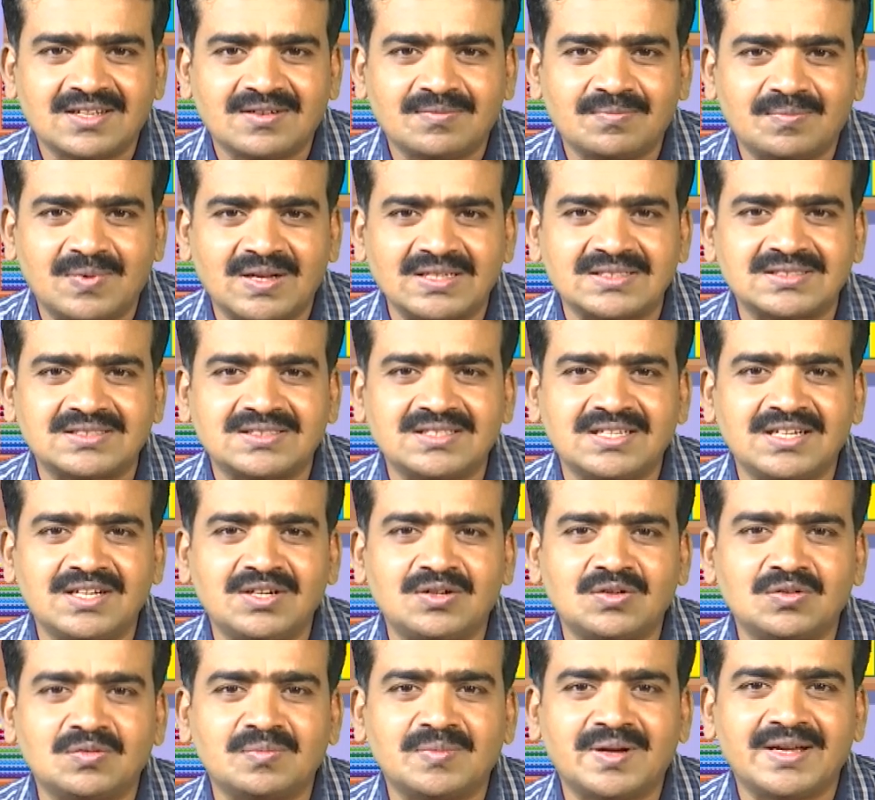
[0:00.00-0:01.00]
plus
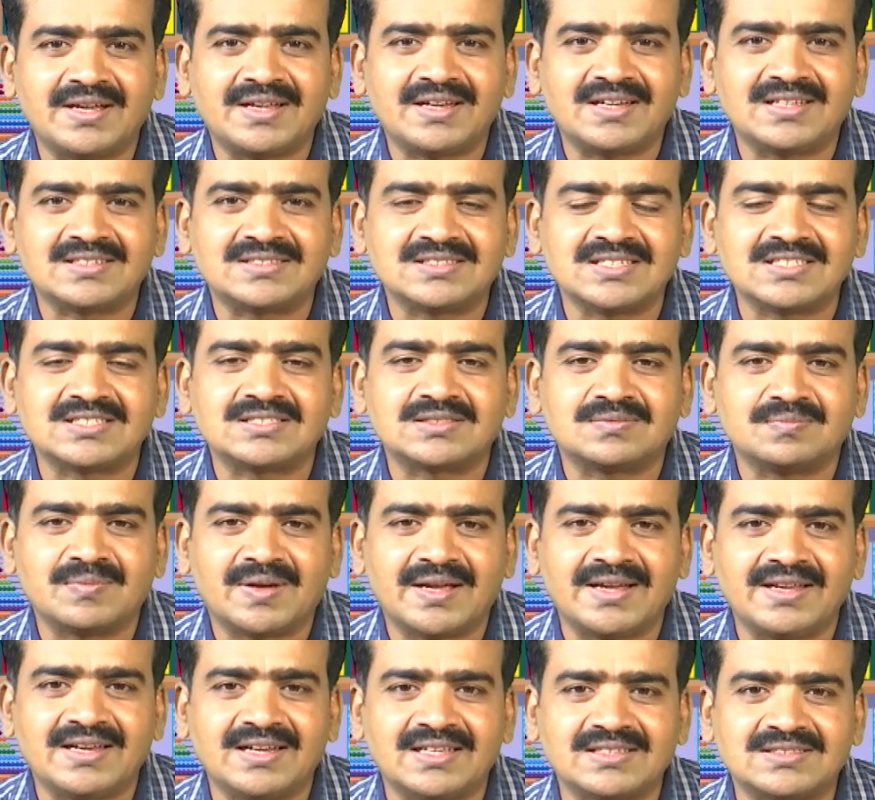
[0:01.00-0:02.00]
into minus is
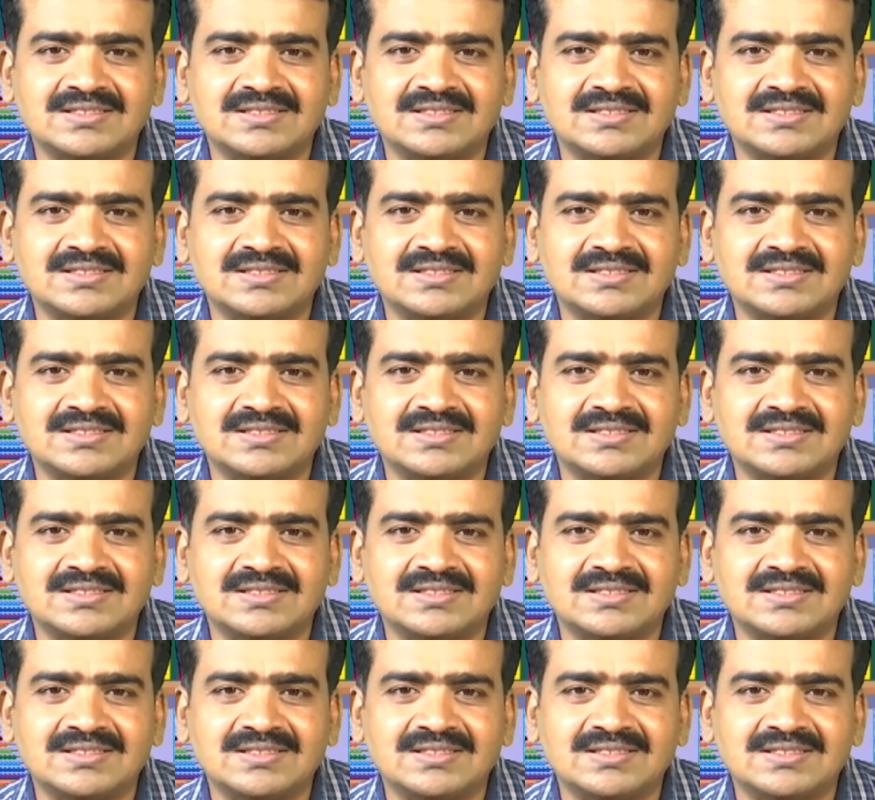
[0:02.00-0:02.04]
minus.